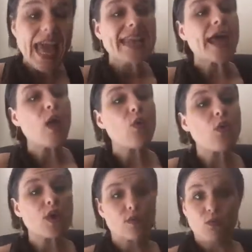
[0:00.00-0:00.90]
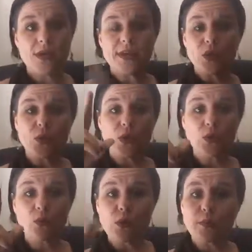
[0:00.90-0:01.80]
Now, we can quote
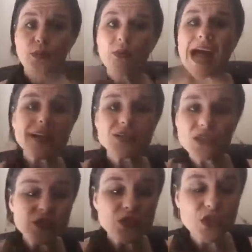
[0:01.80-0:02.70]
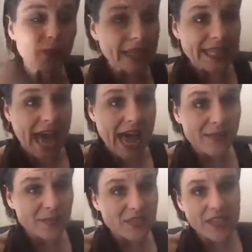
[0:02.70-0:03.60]
unquote practice doing that
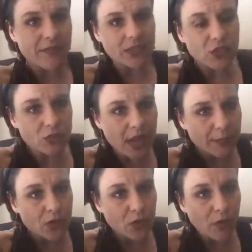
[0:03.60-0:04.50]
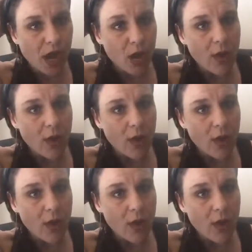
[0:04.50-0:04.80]
72 times in a row,